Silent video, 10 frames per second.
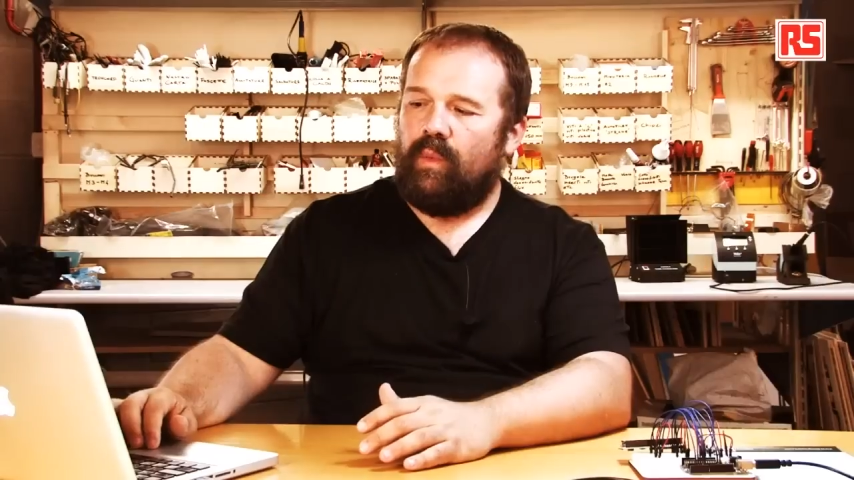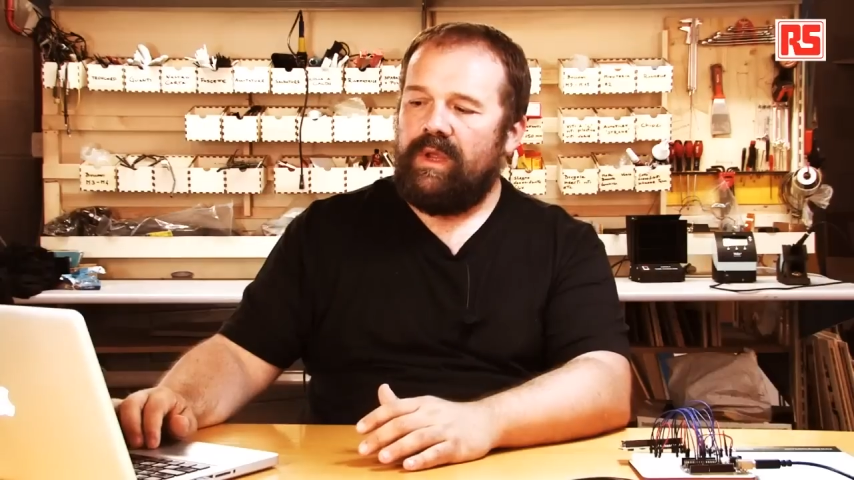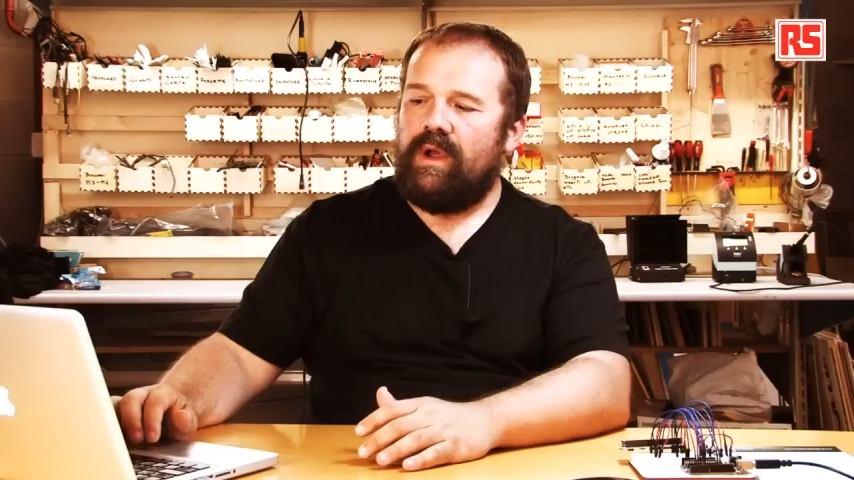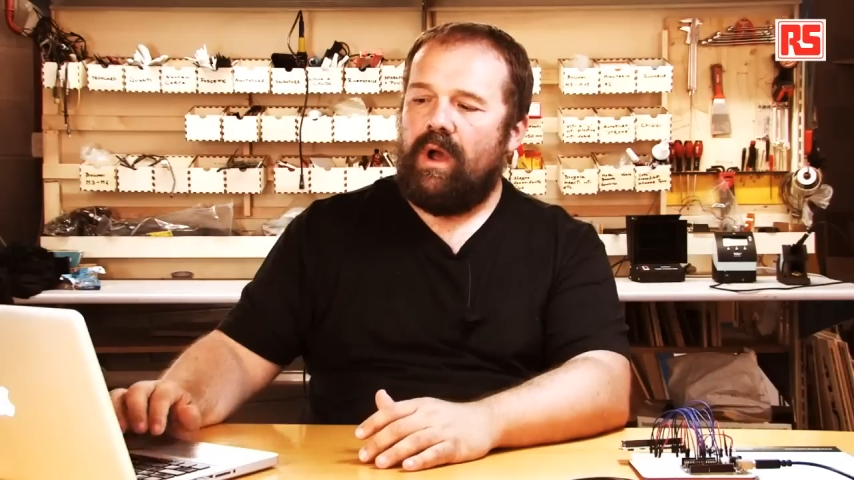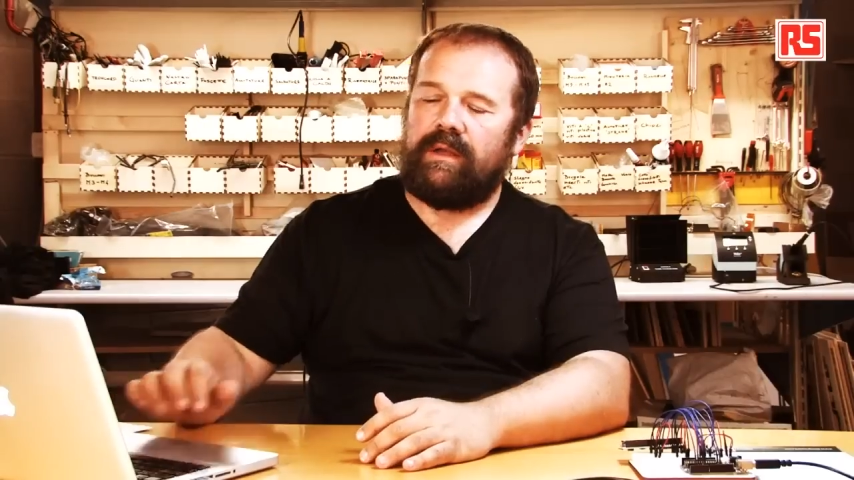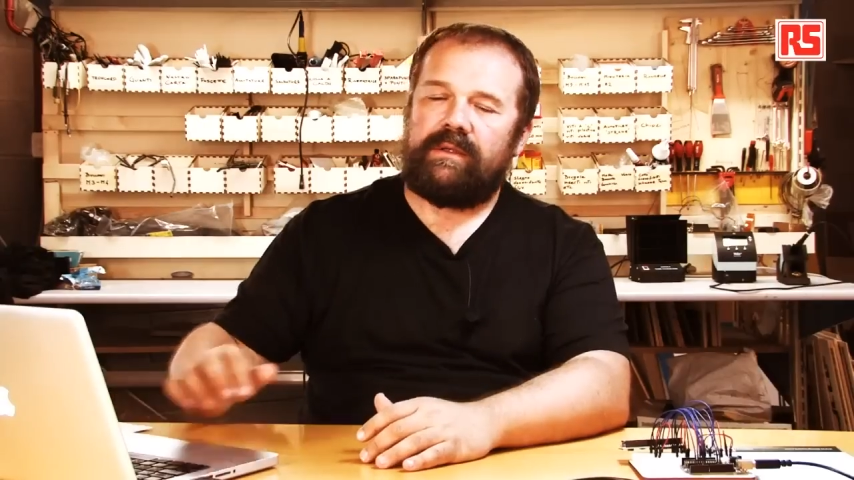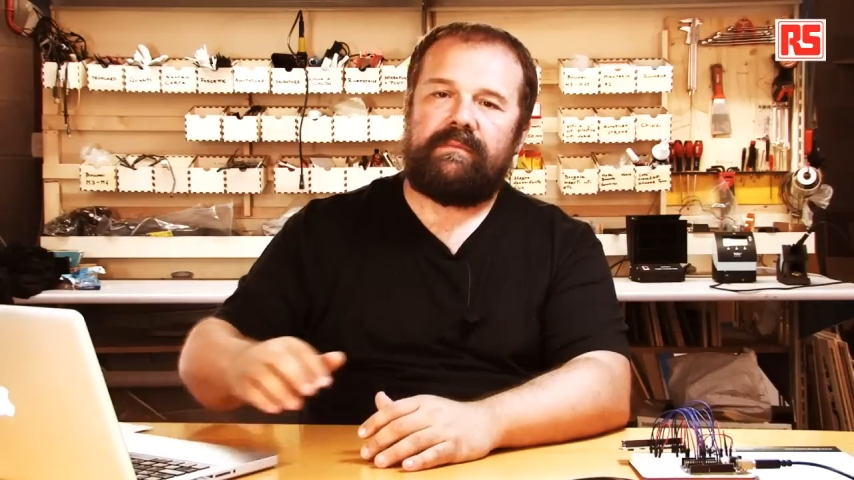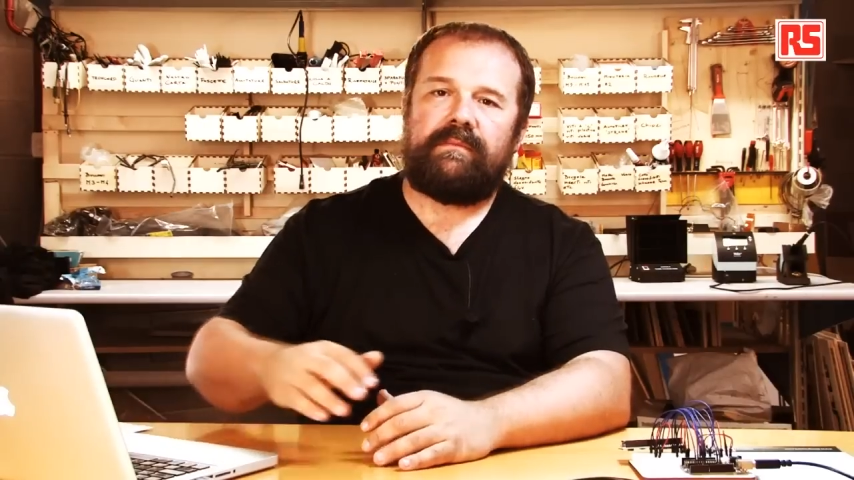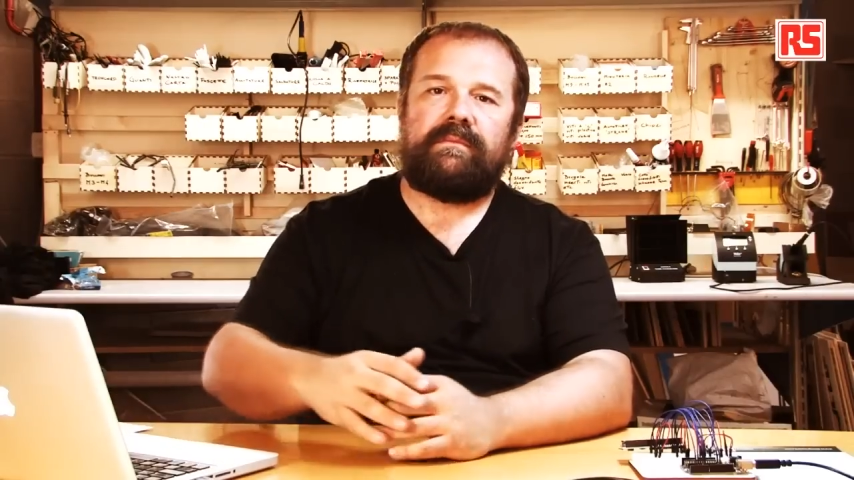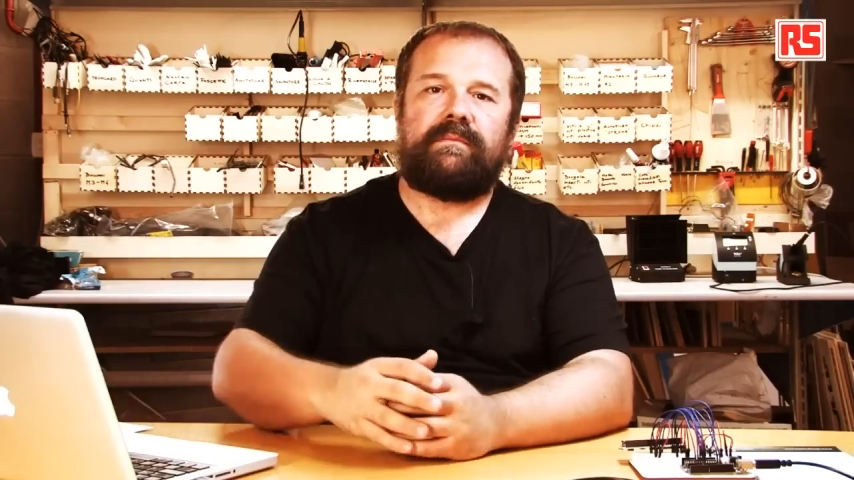We got
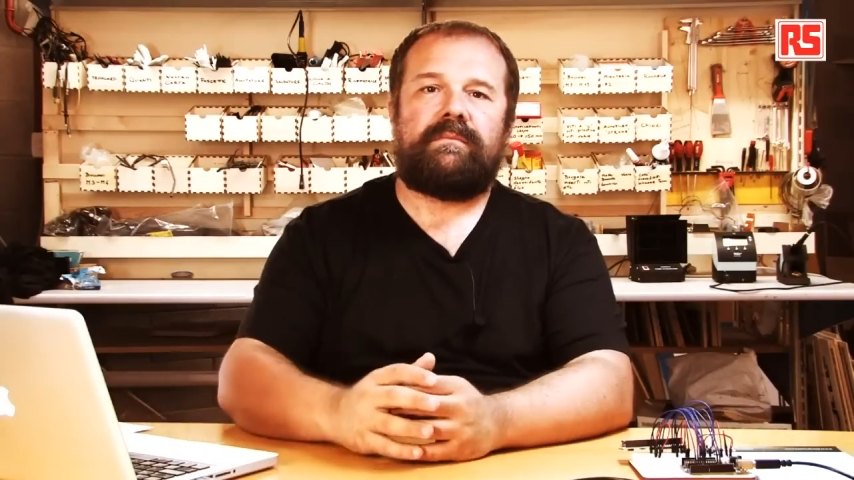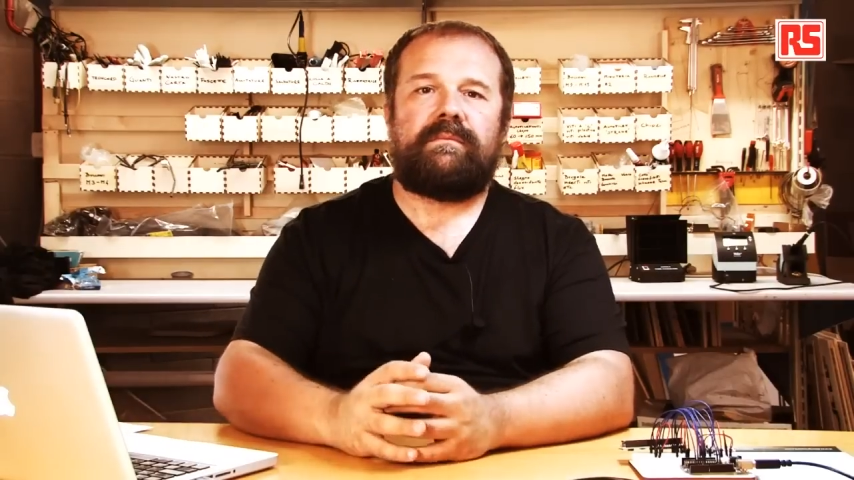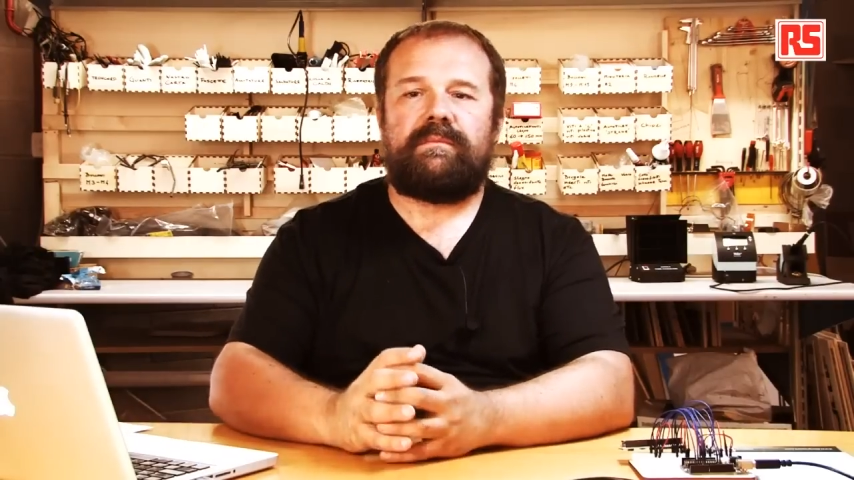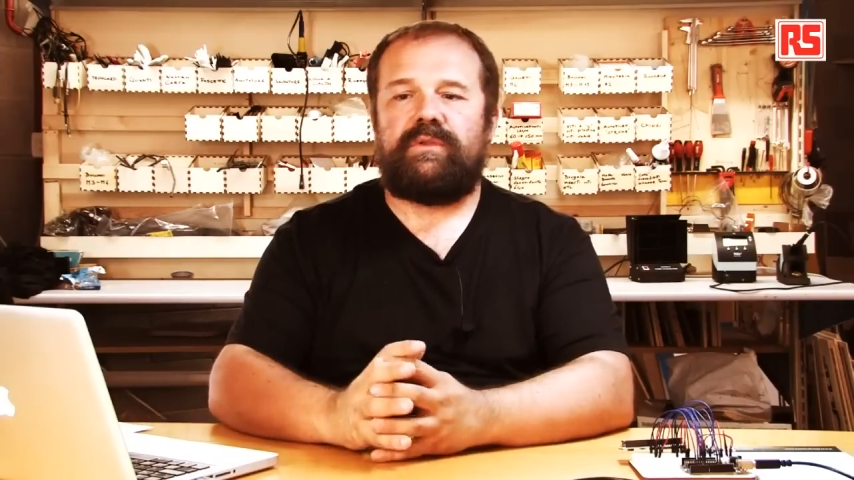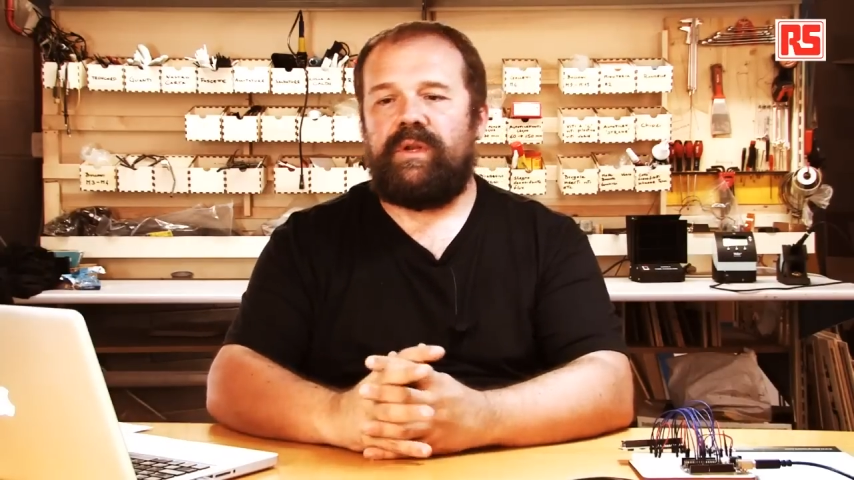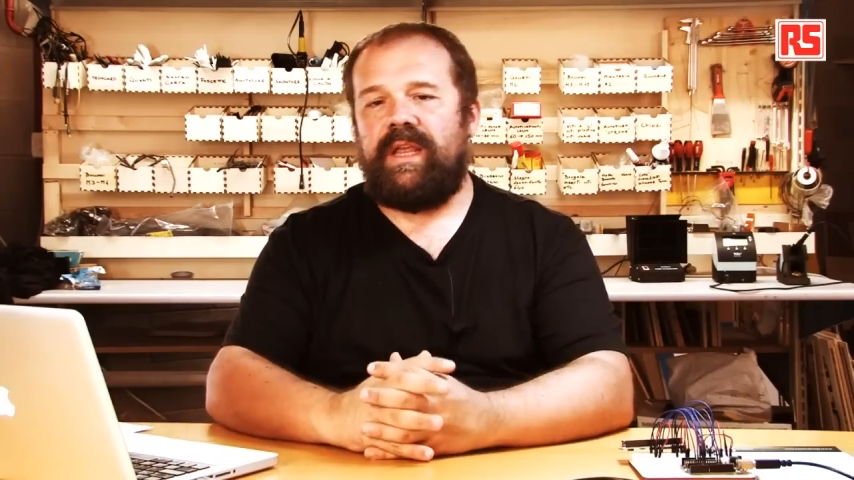to